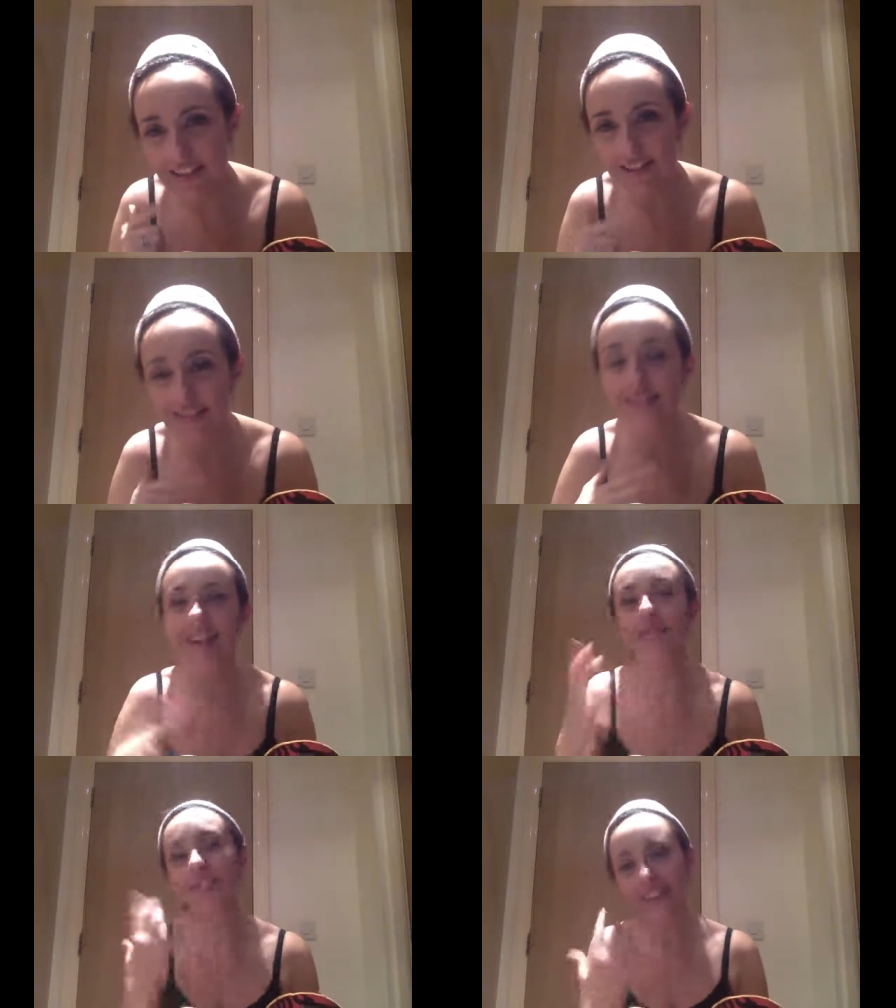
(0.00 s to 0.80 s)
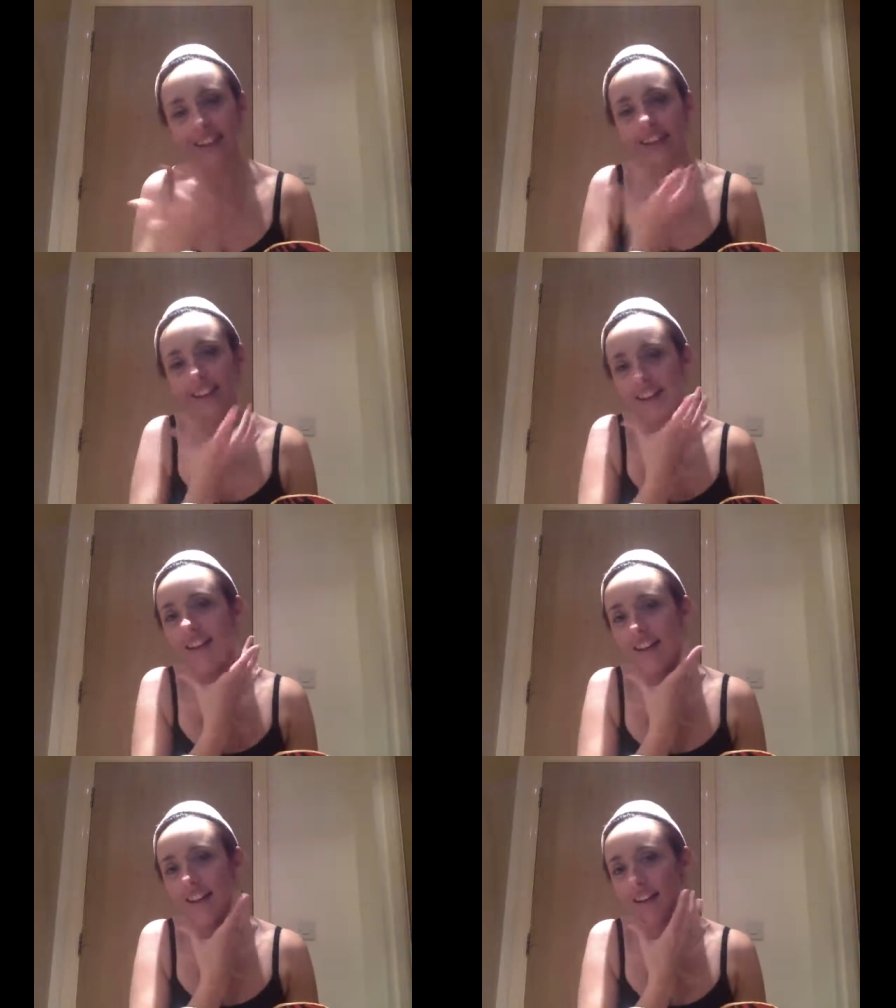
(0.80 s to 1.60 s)
there's definitely
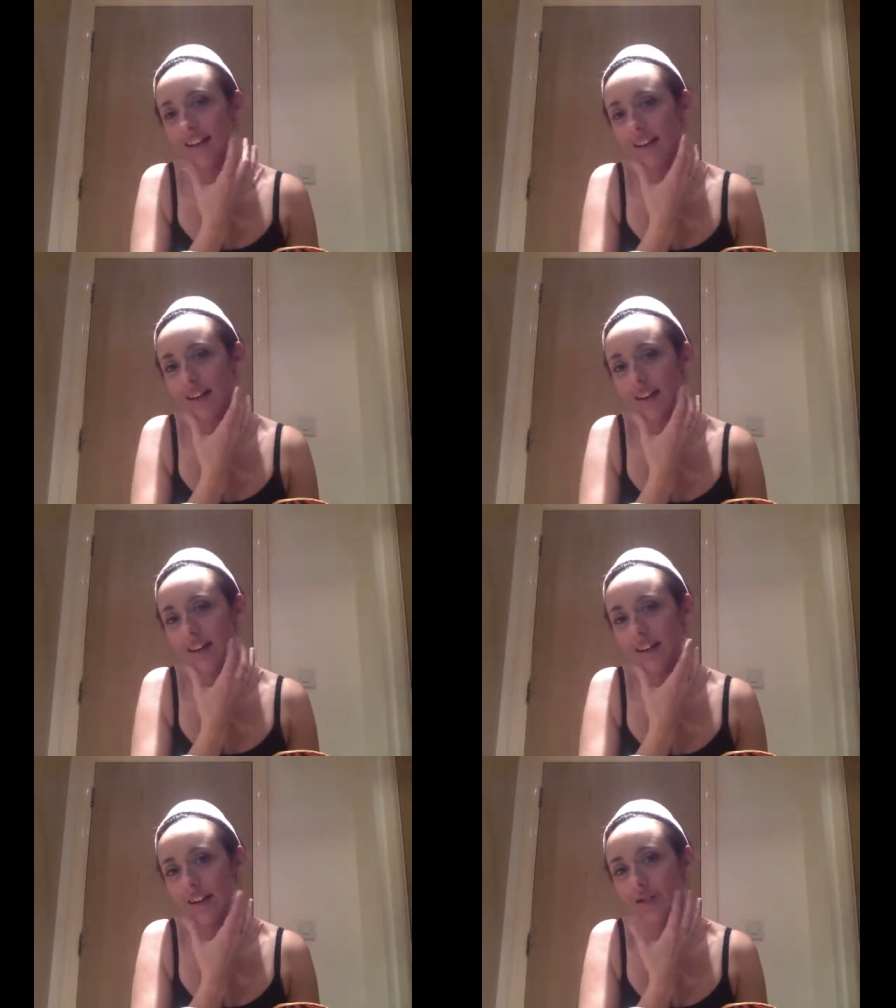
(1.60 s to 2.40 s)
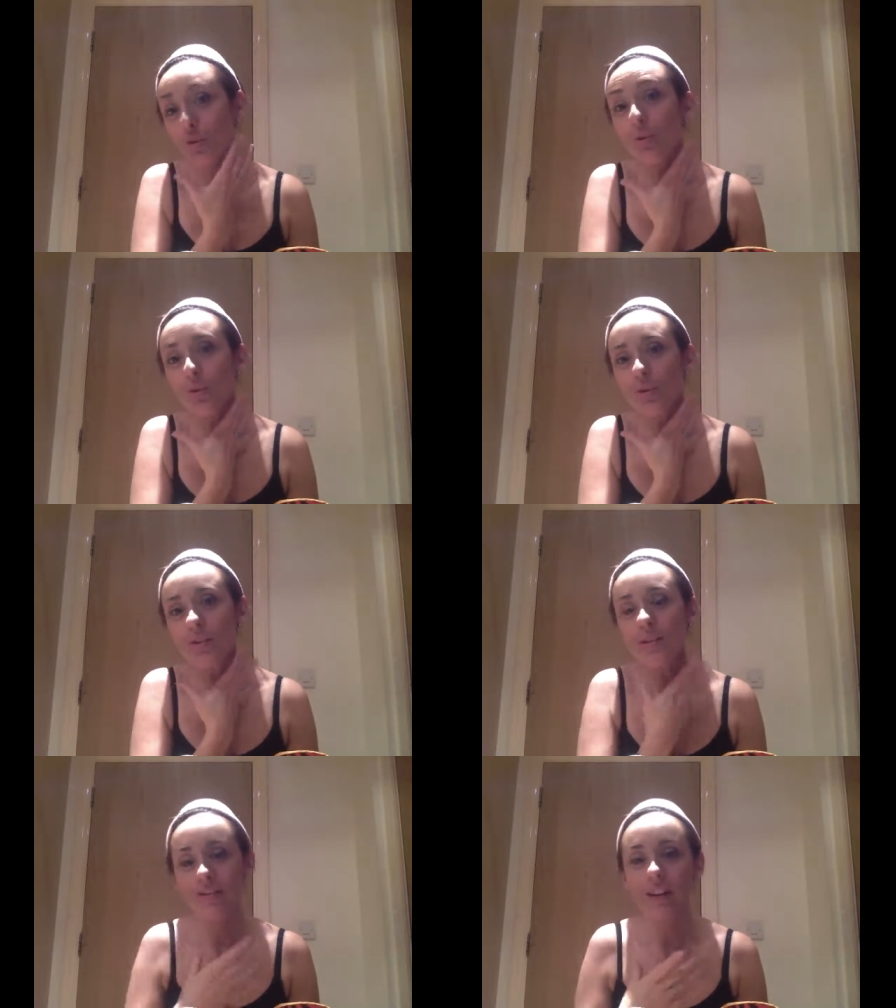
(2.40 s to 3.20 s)
a
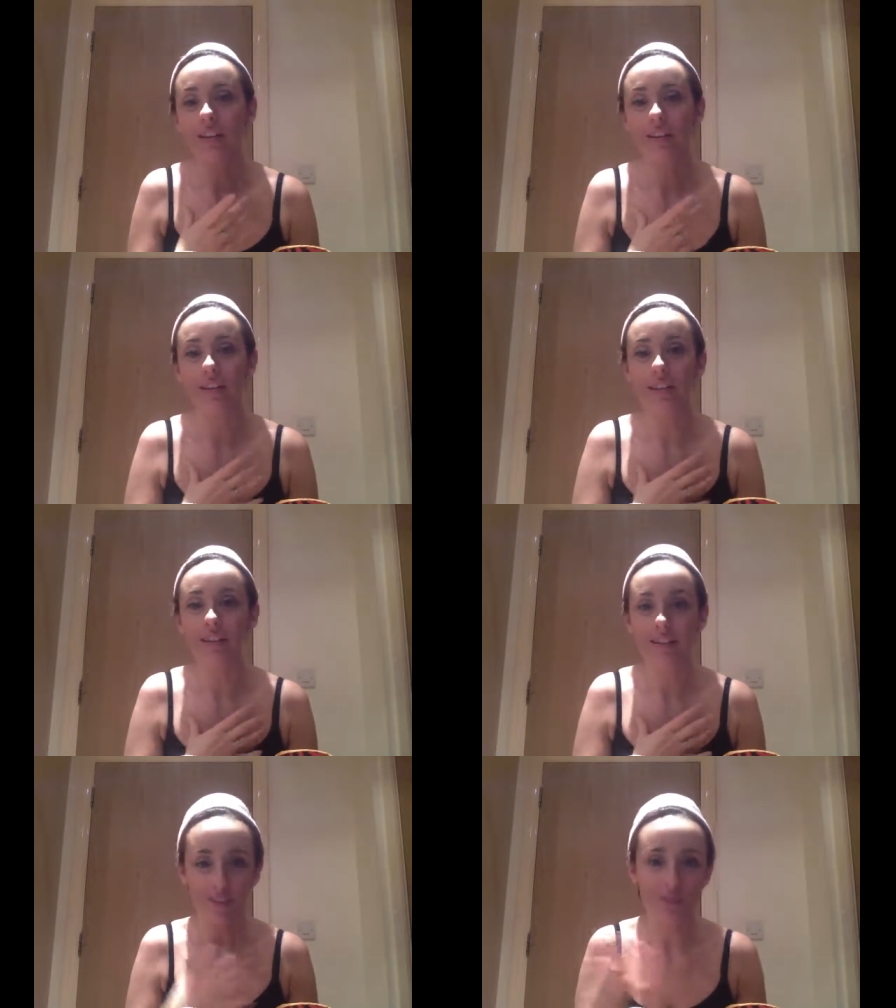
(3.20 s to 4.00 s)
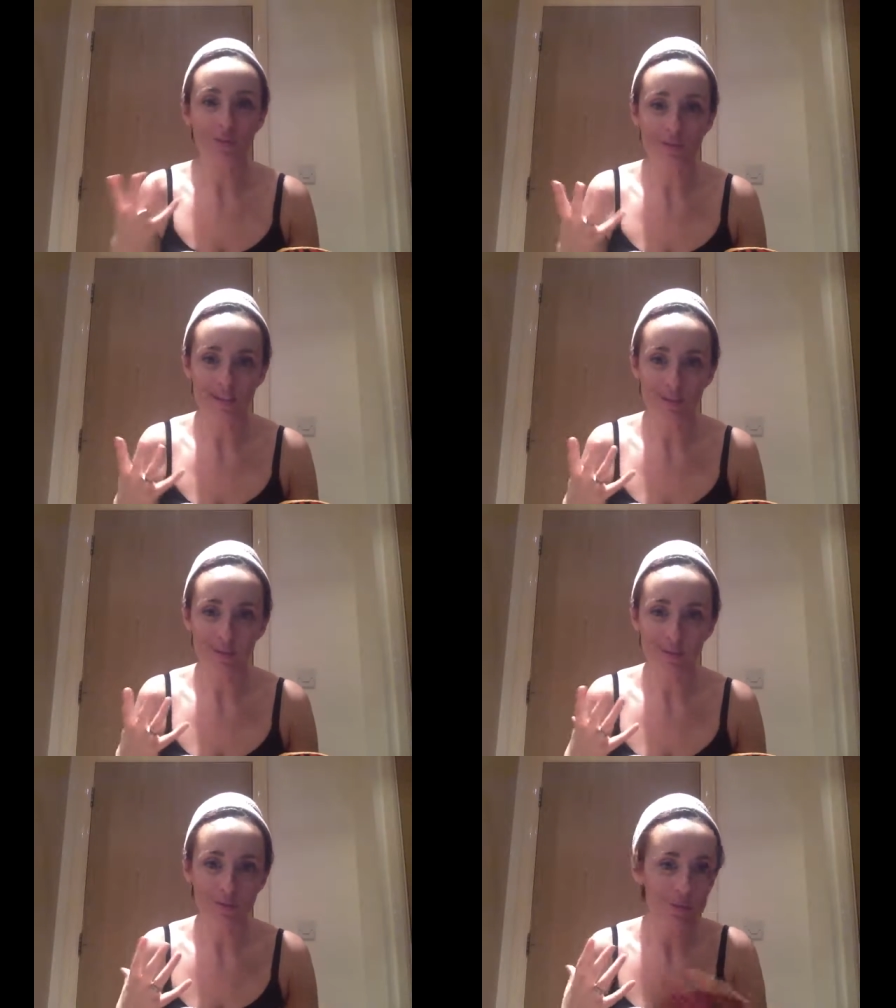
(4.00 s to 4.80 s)
tone of colour there that wasn't there
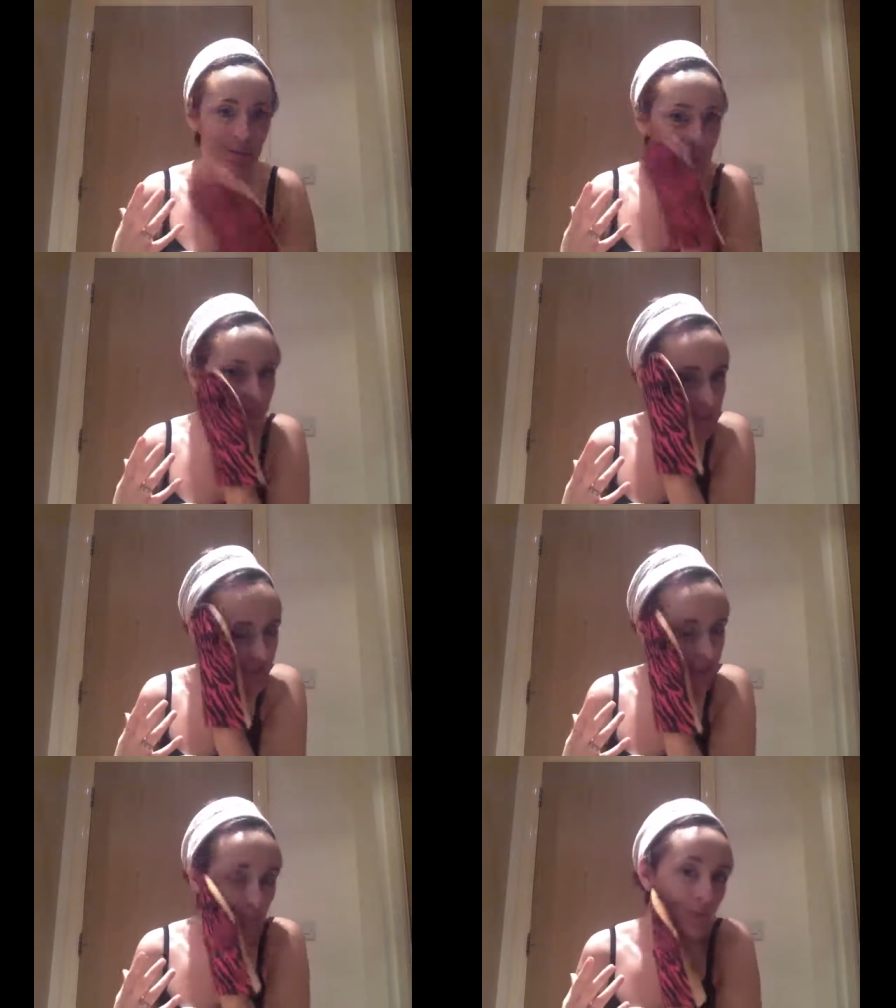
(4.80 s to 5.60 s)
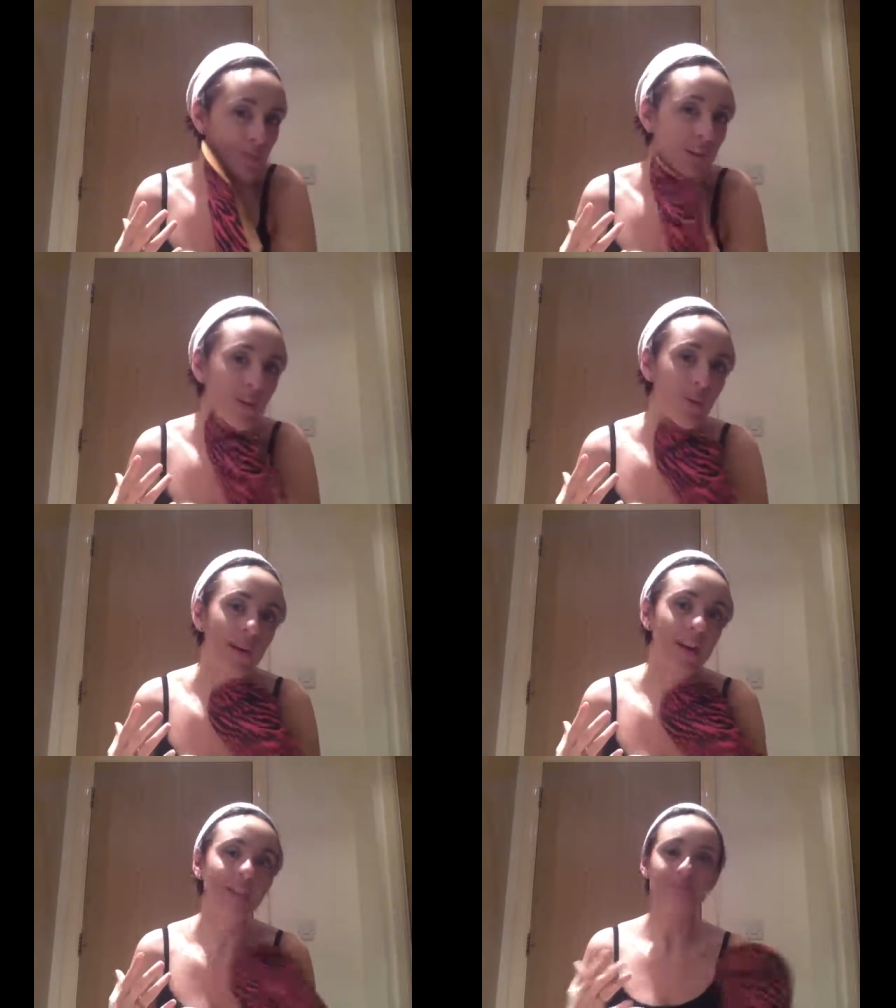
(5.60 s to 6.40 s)
before because it was bright
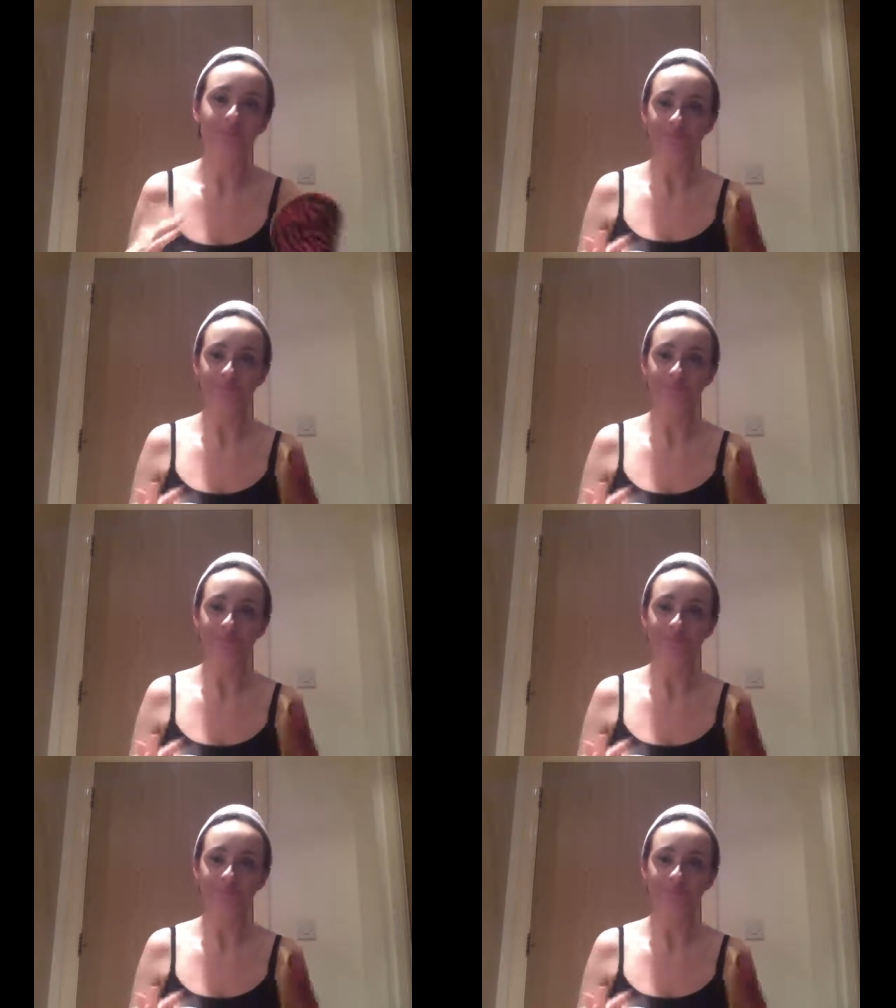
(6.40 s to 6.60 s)
white.